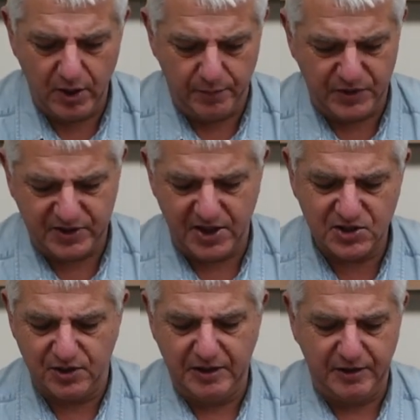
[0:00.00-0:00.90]

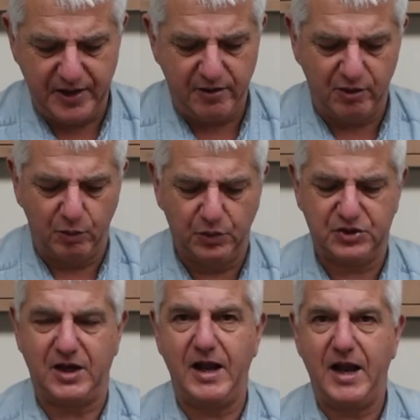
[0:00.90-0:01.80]
potentially the aerial will
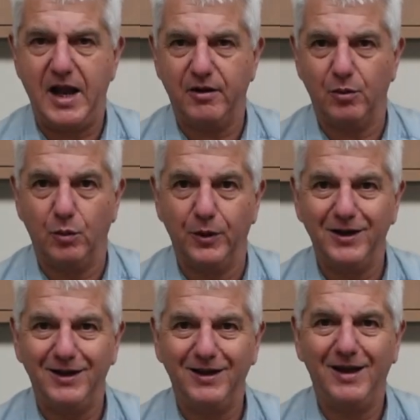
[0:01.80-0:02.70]
stay out of the water
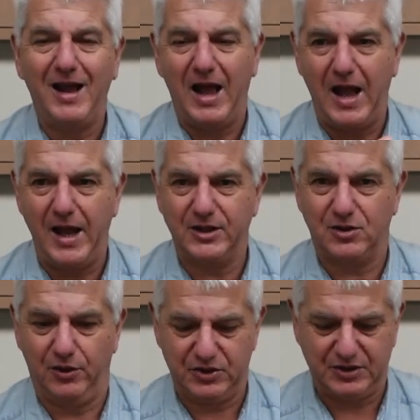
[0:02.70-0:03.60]
and it's a
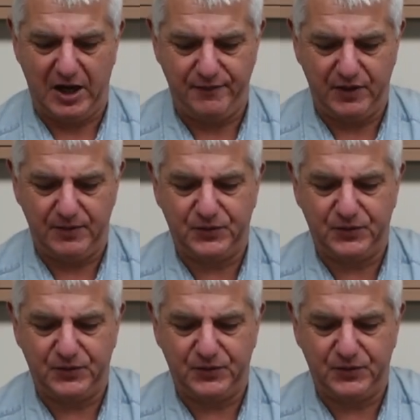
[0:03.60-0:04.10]
lot safer.